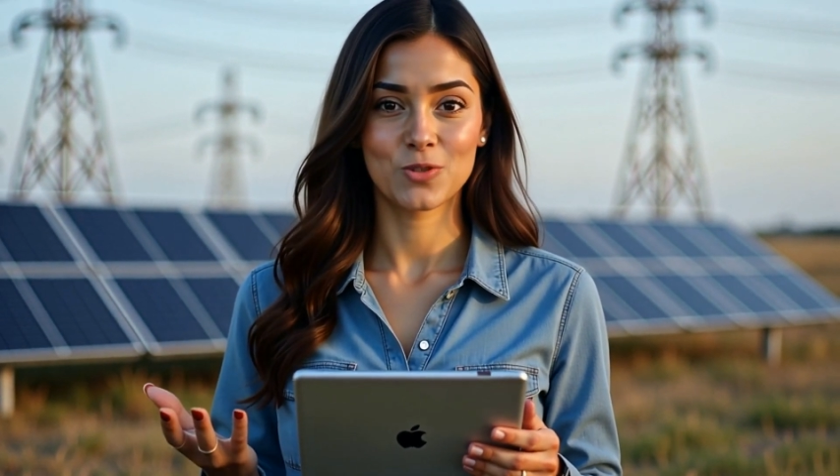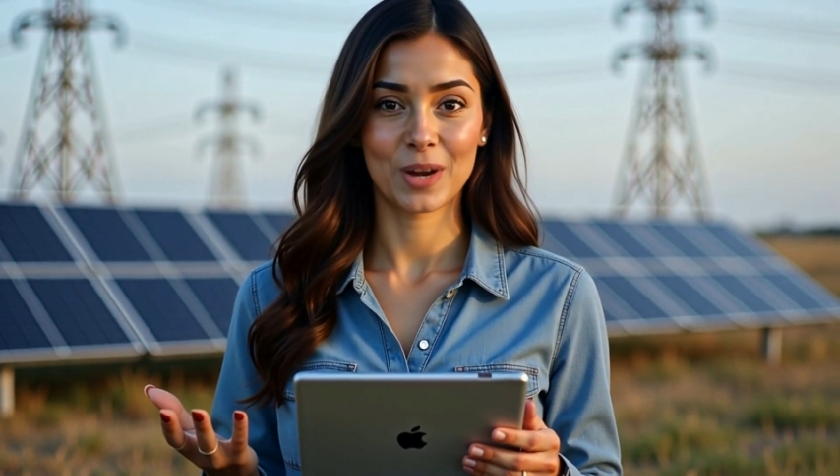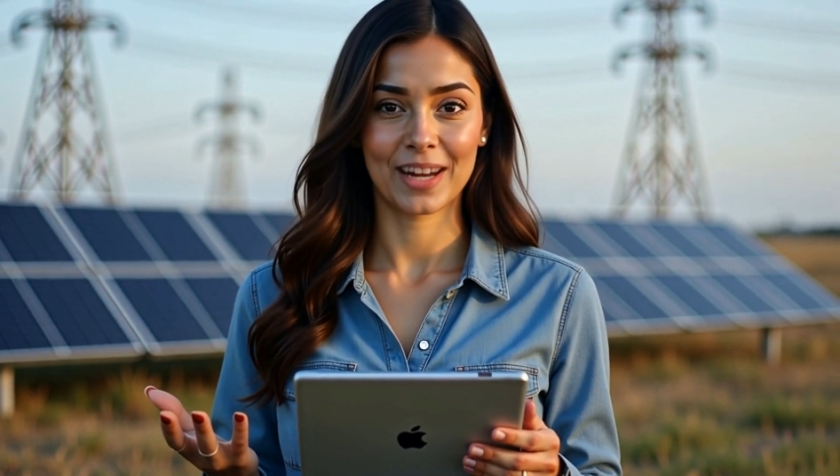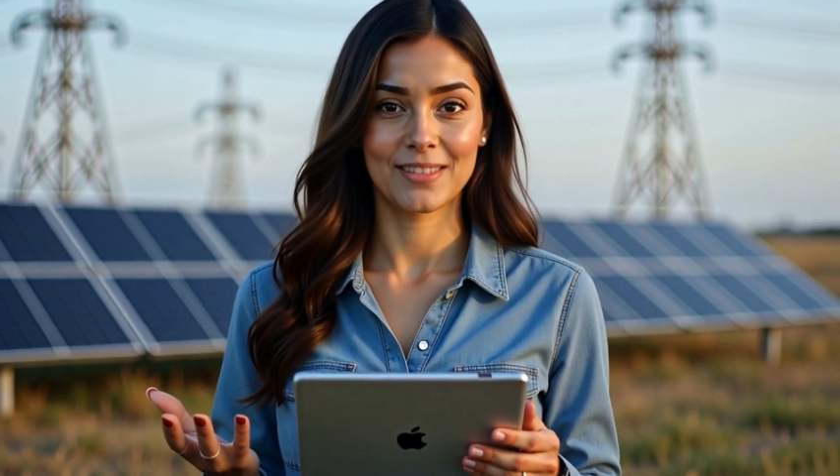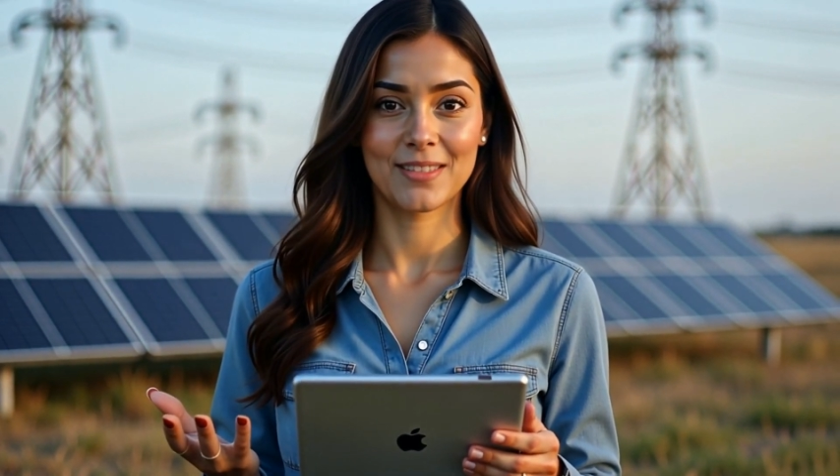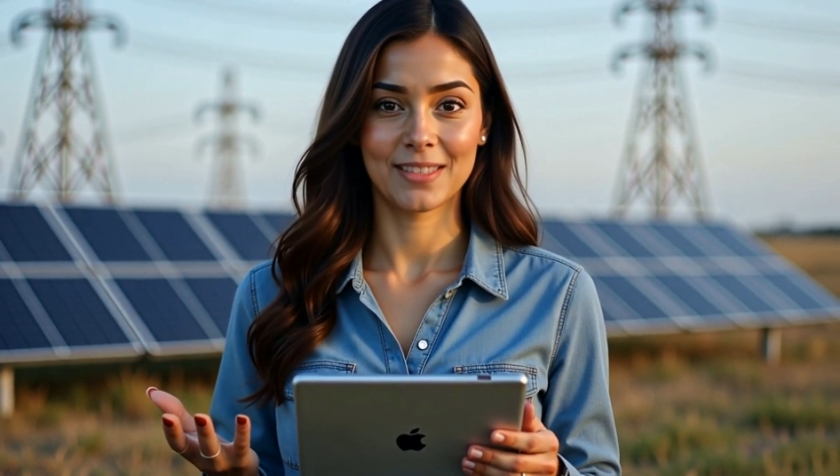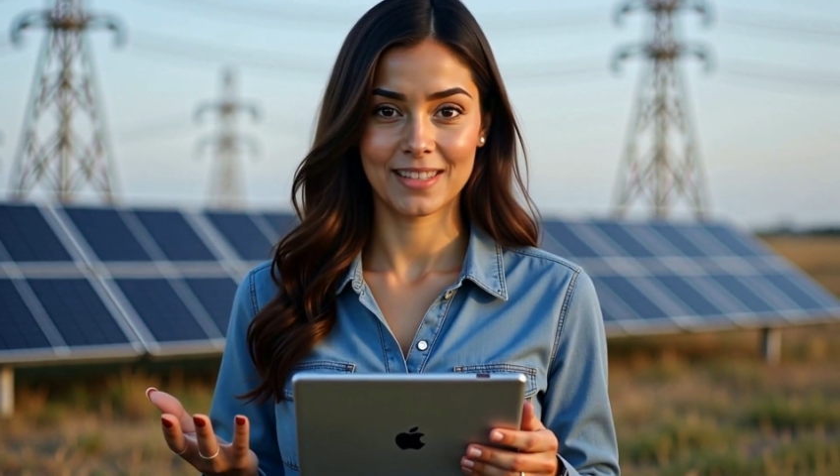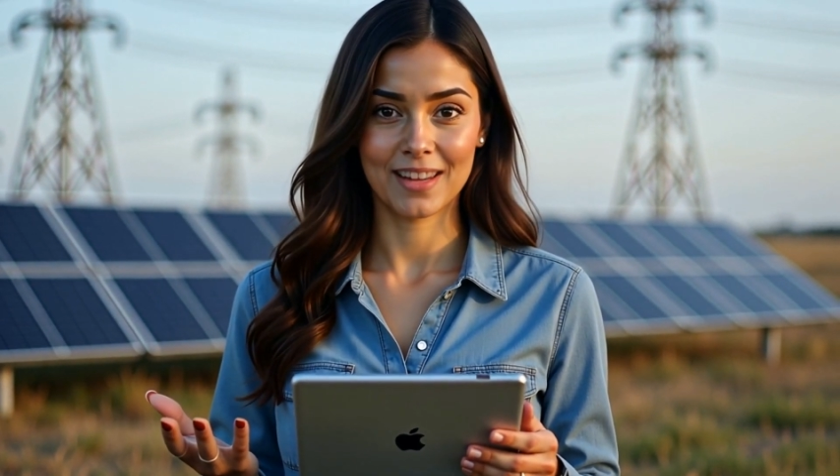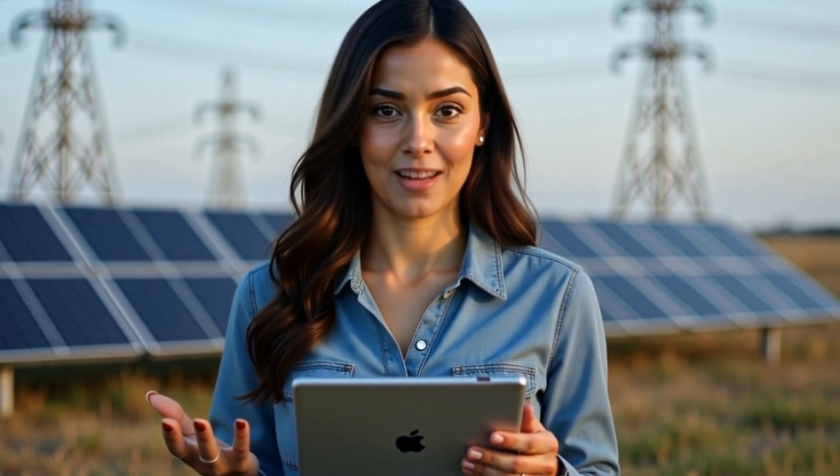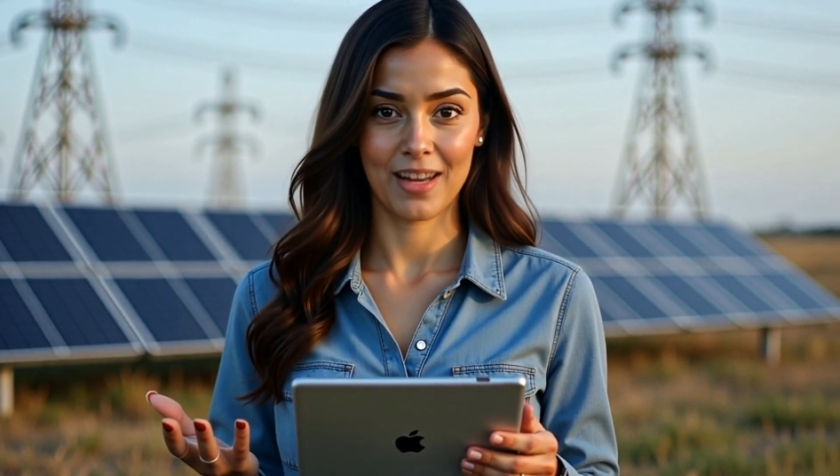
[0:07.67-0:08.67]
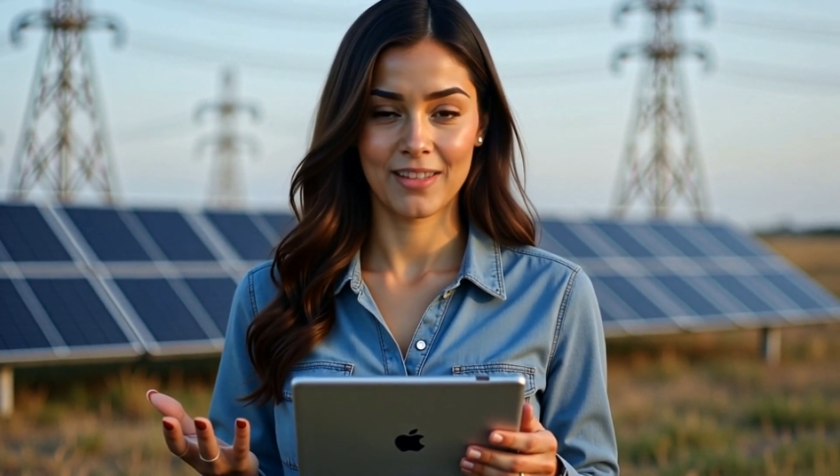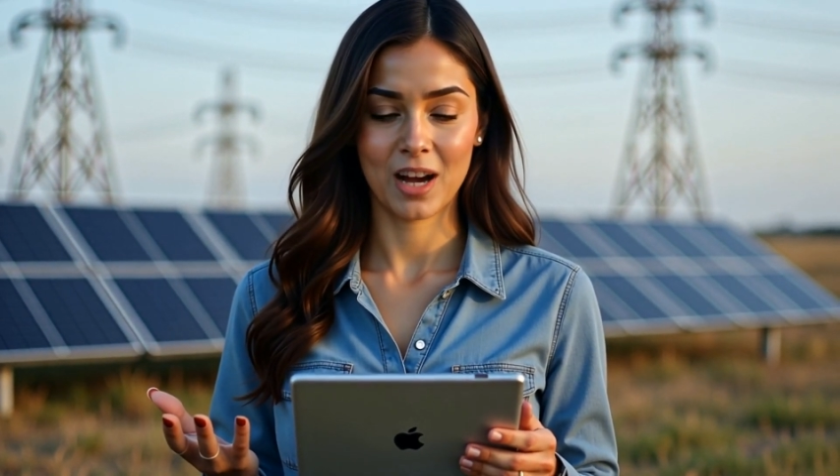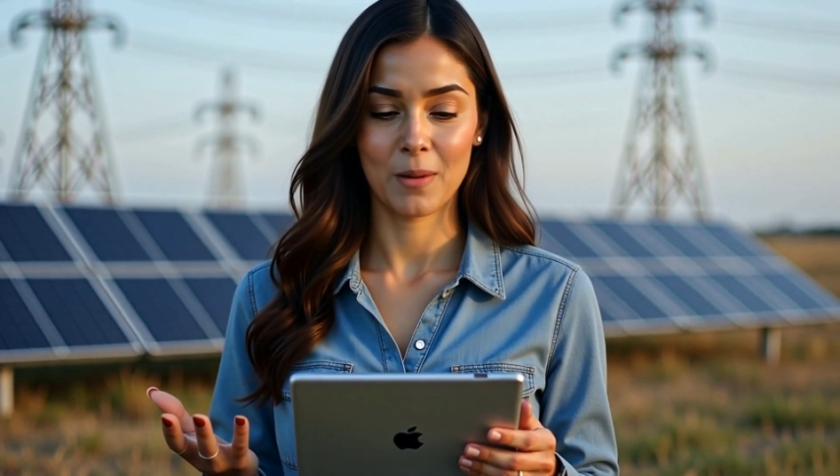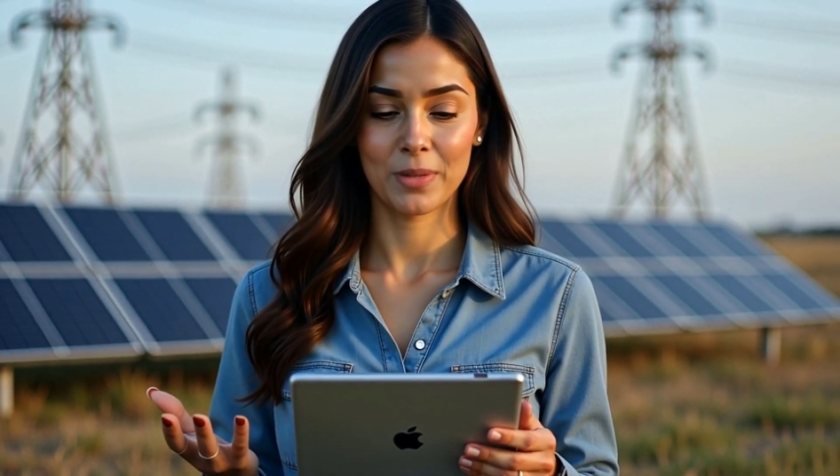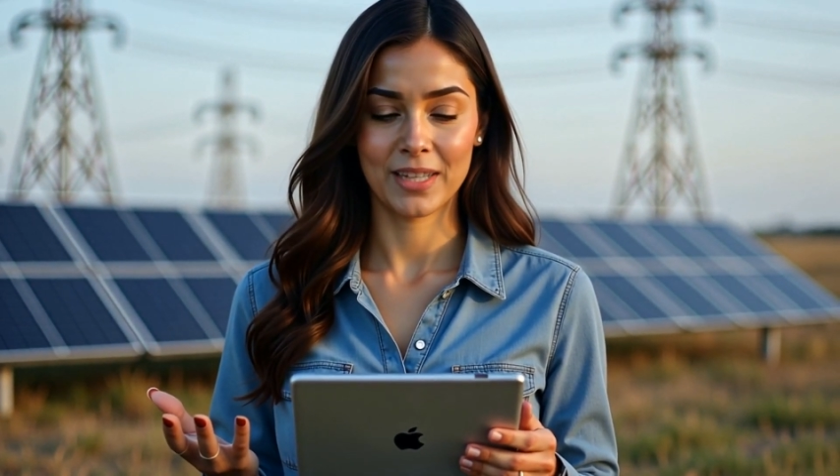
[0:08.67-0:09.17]
trends,
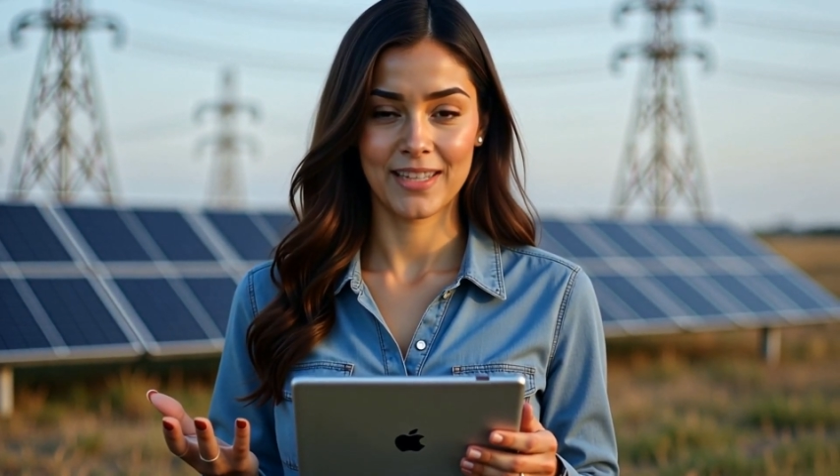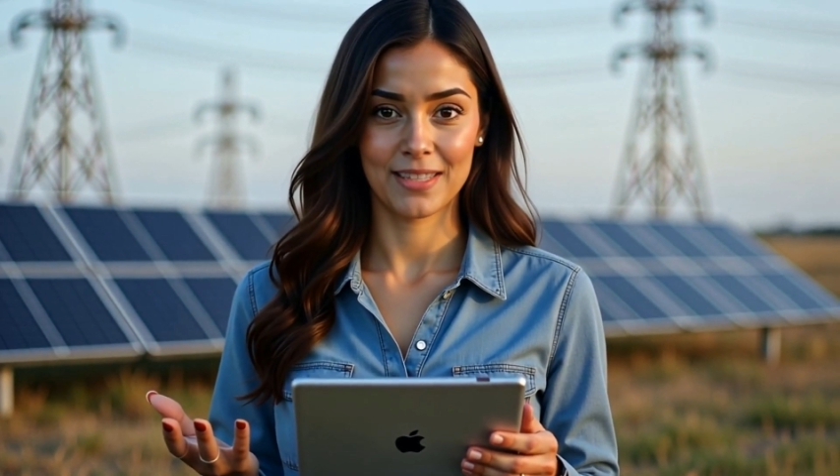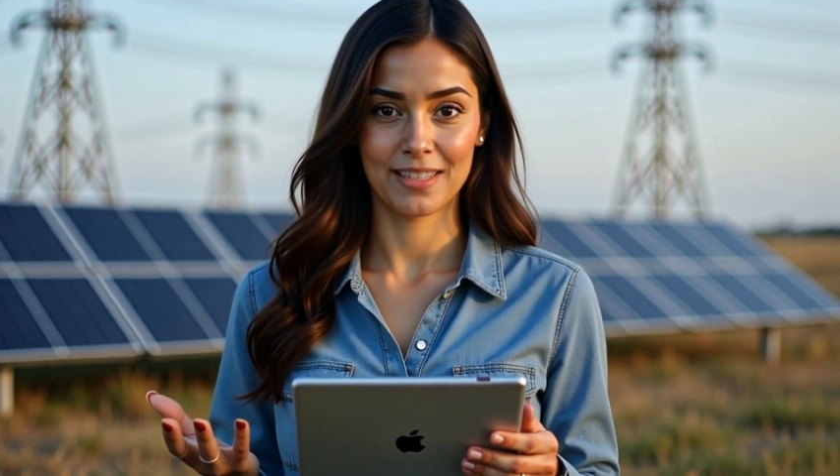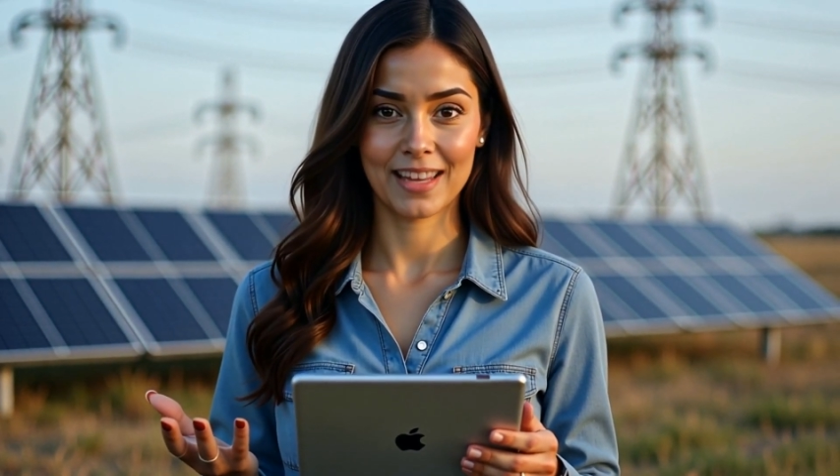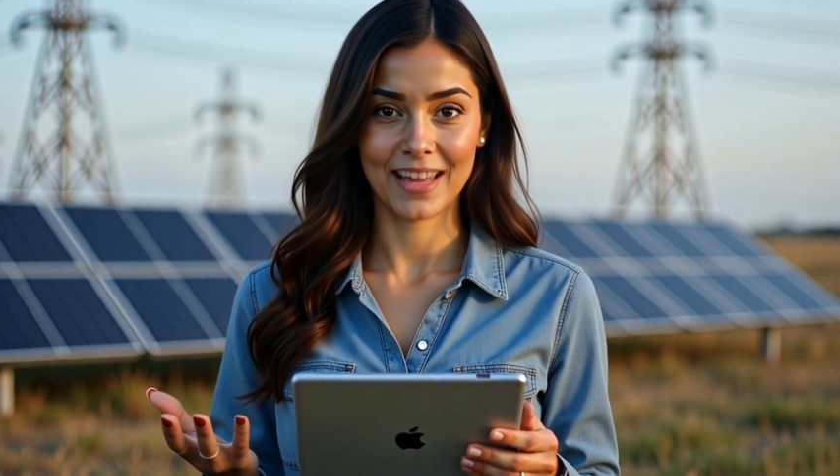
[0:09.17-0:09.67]
anomalies,